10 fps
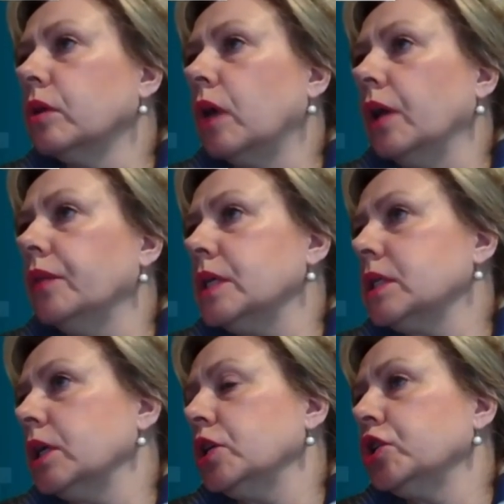on
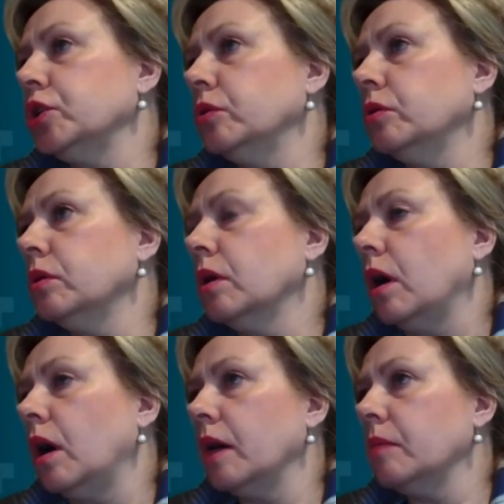this issue
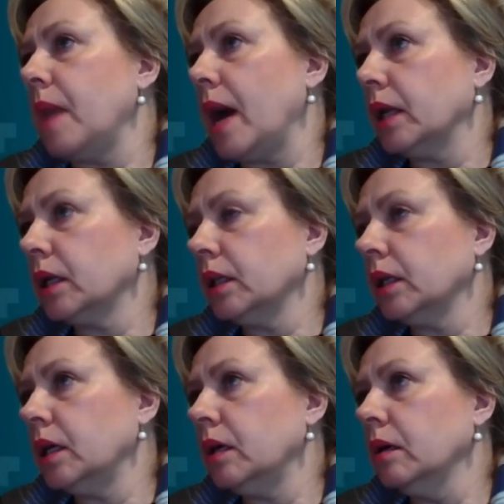
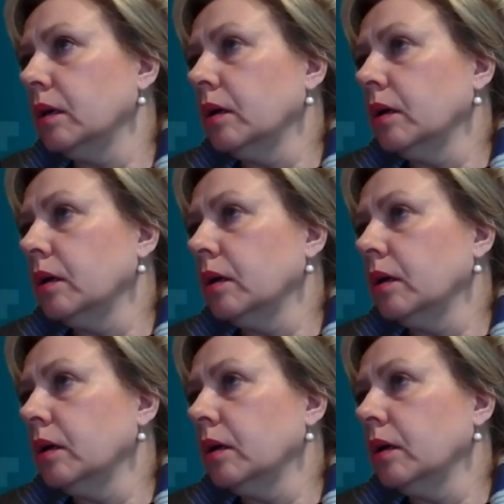automatically